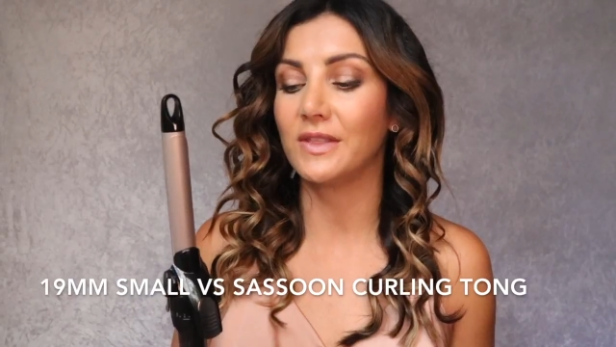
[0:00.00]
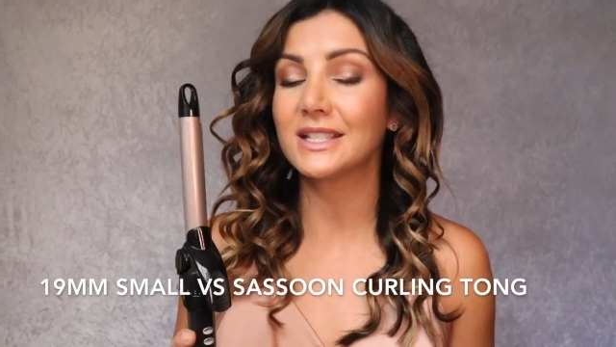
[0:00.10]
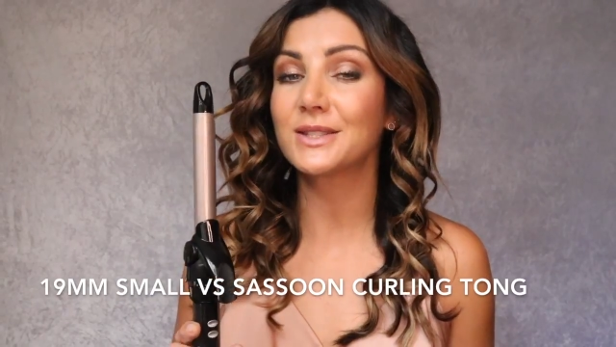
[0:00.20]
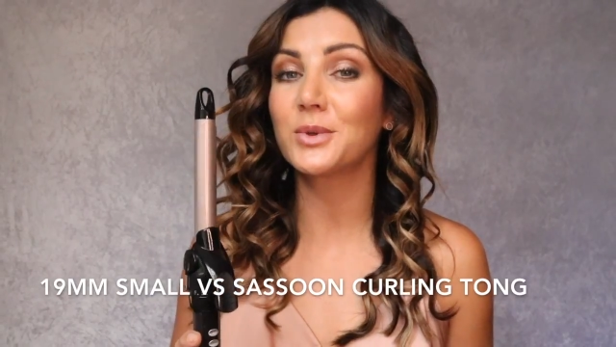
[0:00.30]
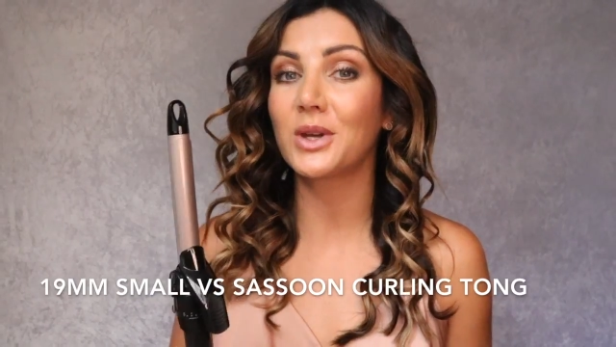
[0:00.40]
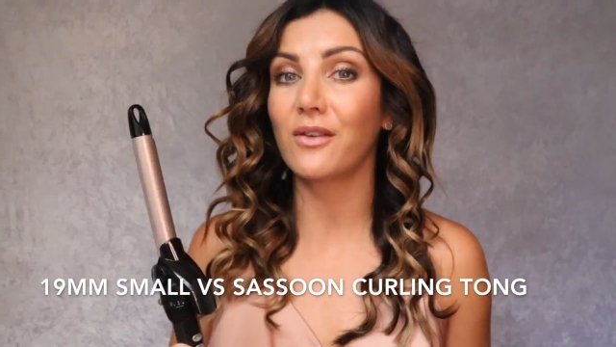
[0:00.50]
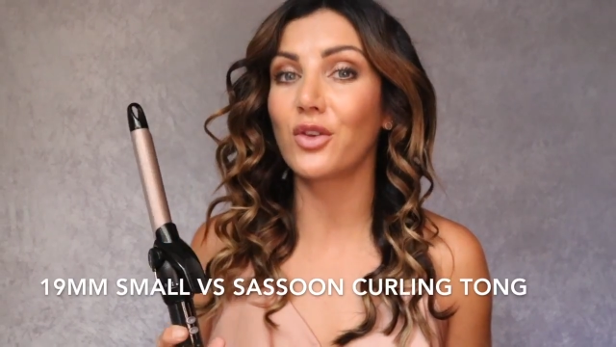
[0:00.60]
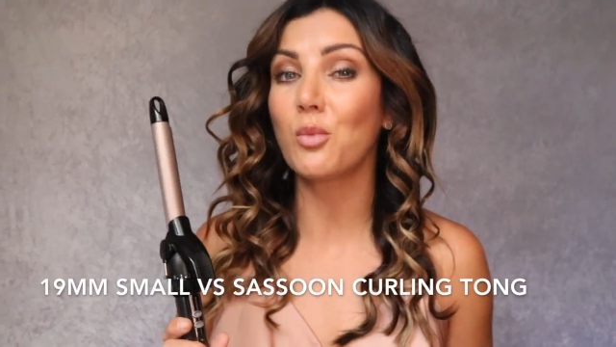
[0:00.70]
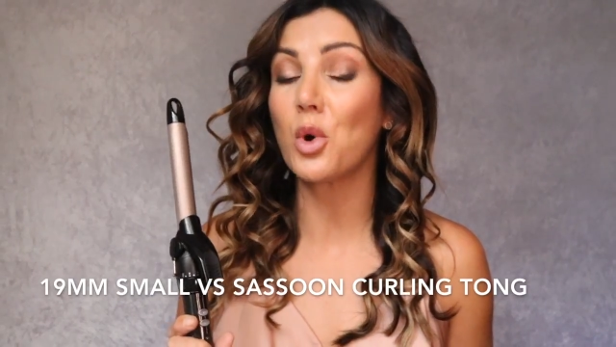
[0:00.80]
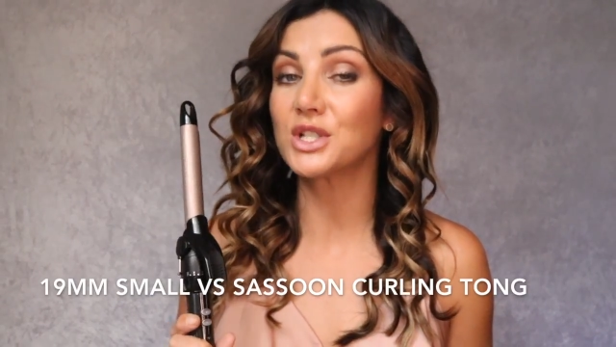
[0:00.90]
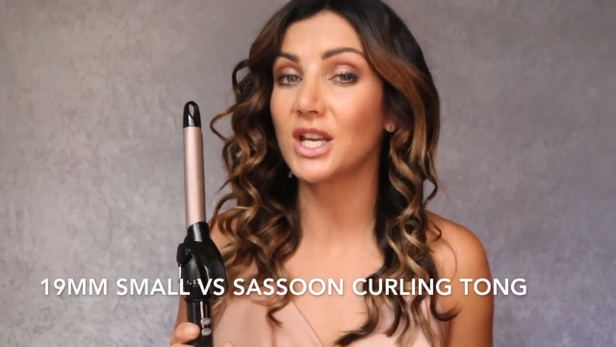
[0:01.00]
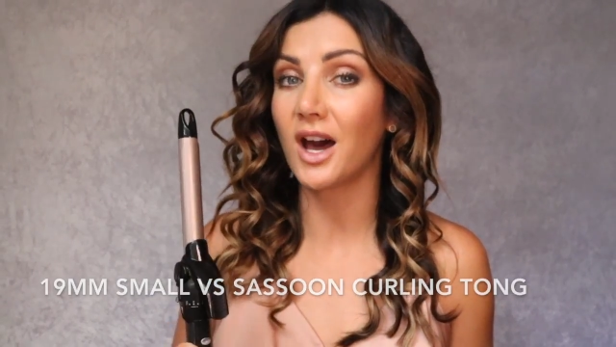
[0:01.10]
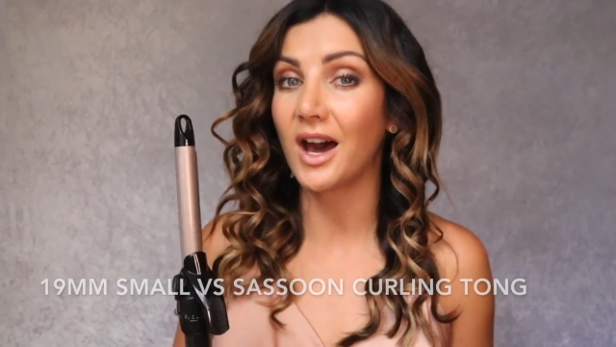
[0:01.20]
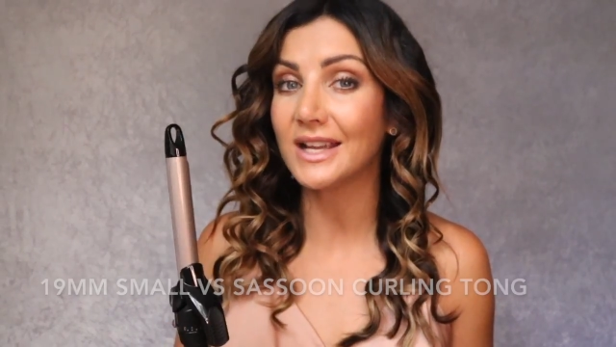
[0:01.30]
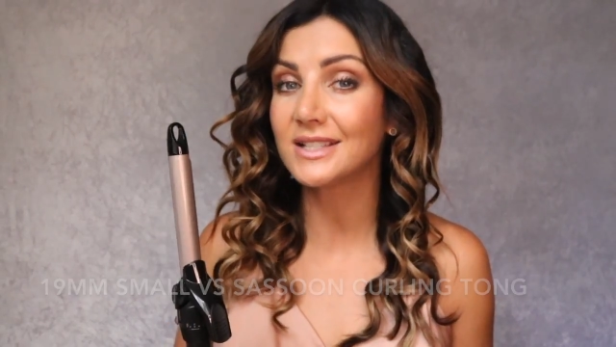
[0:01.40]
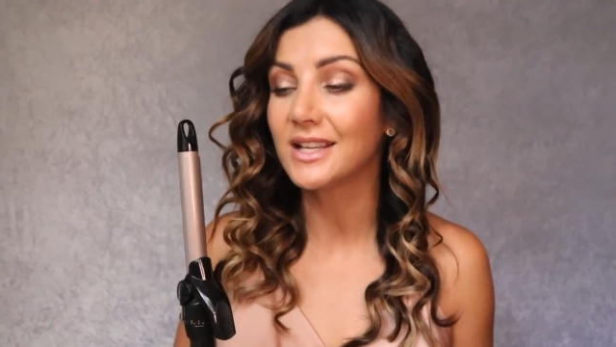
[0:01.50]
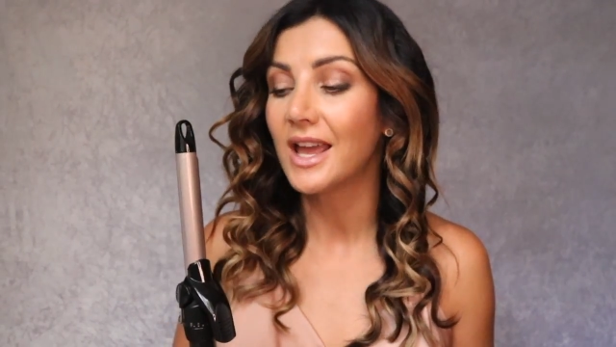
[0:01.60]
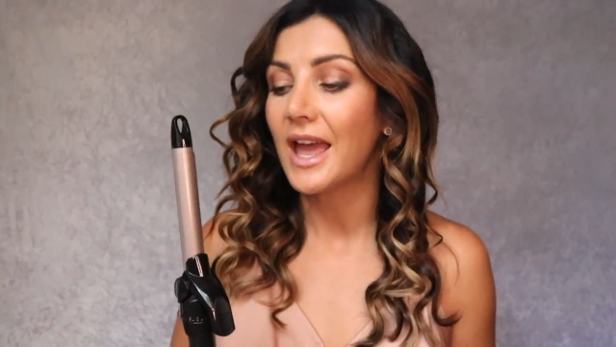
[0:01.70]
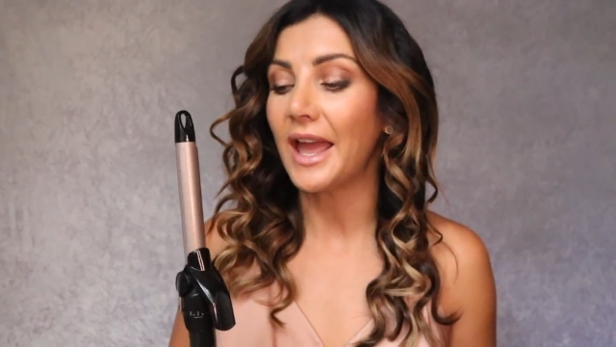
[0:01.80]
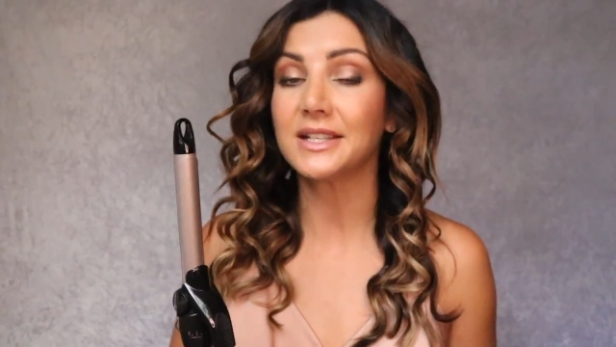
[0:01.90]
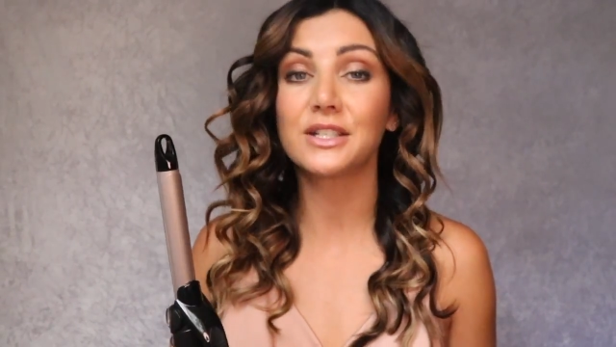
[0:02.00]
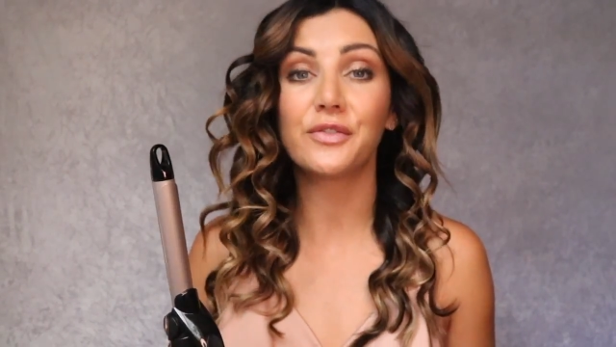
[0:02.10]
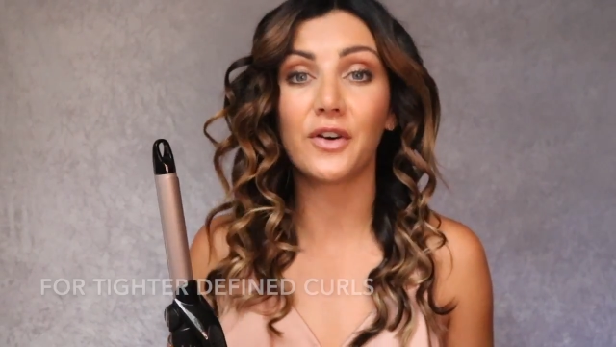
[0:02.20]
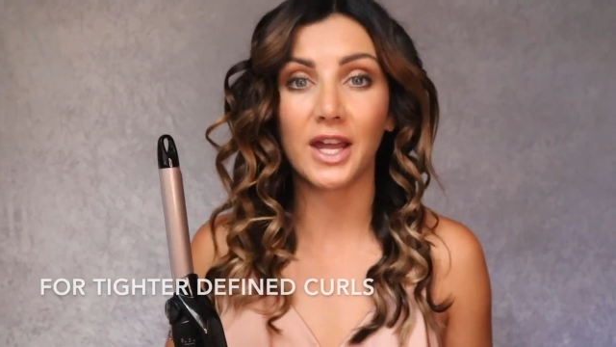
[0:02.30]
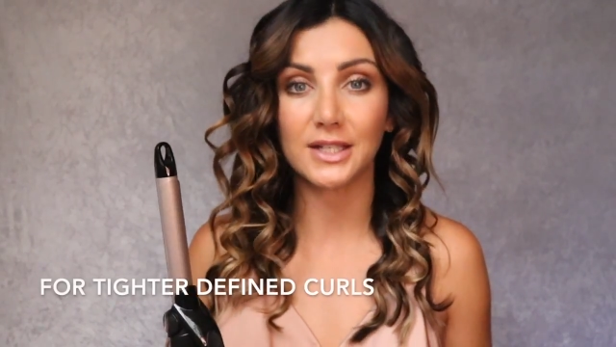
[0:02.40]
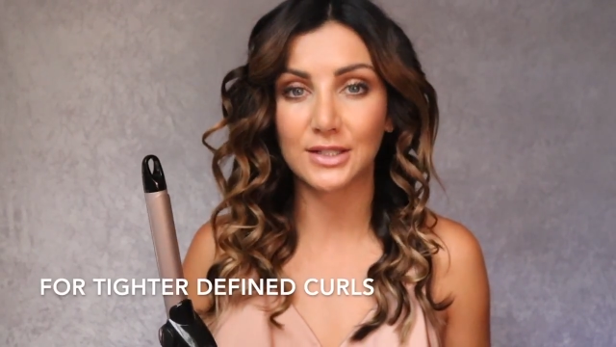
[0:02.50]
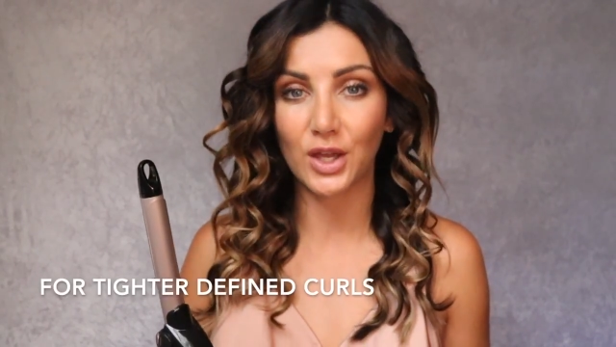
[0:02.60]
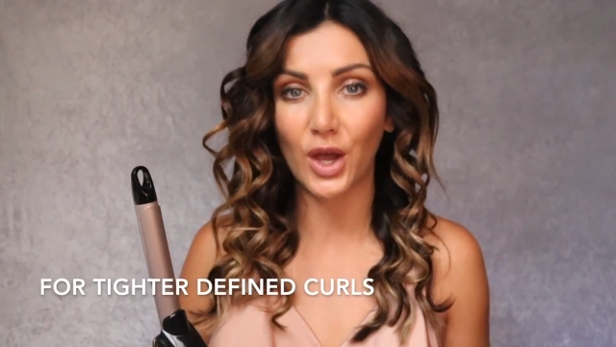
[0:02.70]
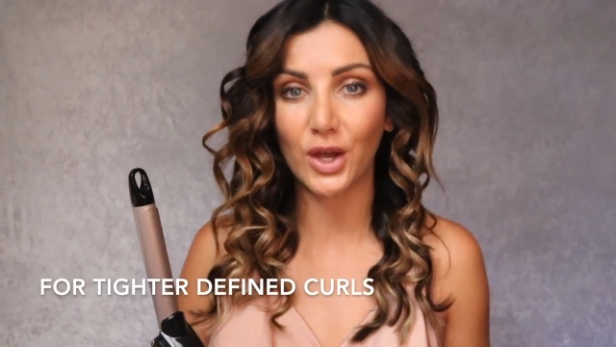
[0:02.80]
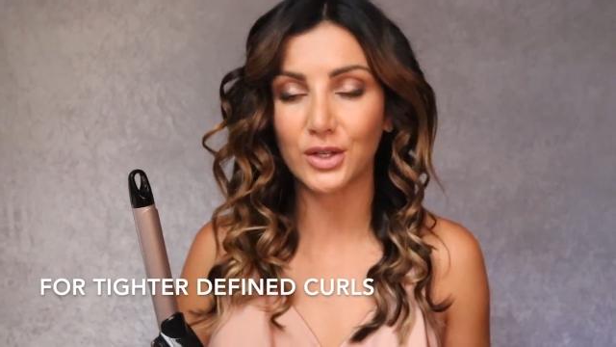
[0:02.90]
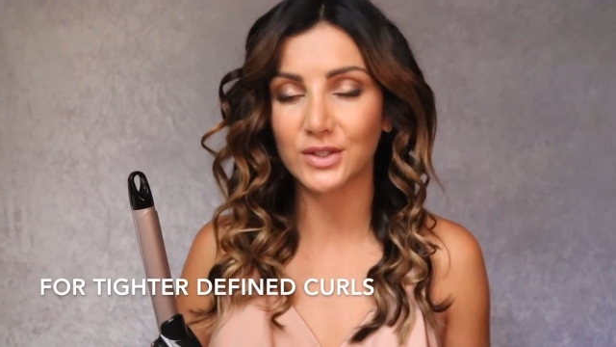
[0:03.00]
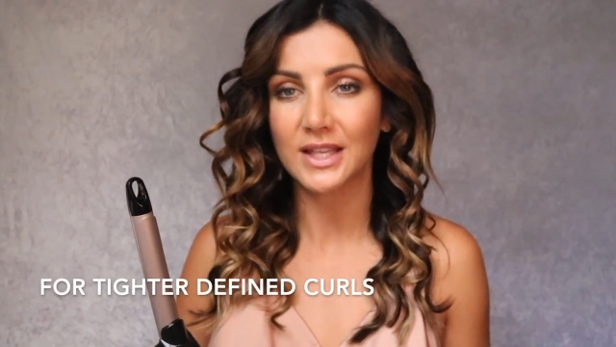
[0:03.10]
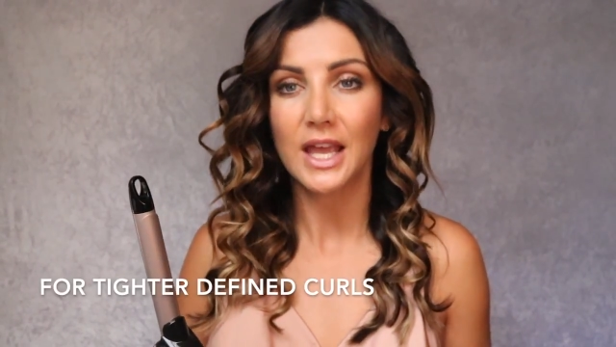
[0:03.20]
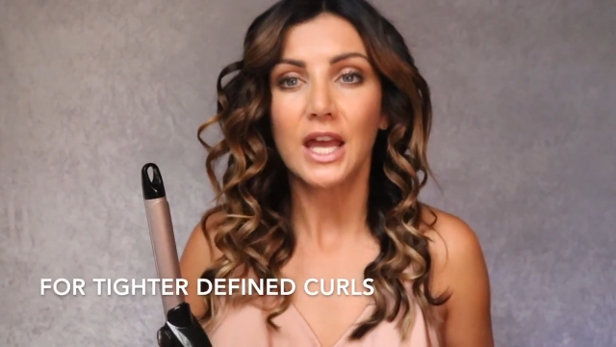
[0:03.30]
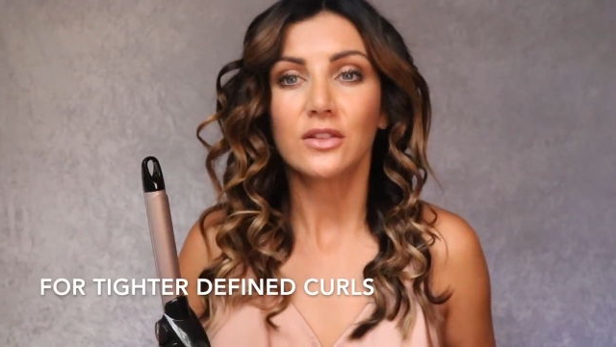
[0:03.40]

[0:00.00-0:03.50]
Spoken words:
This will give you more tight and defined curls.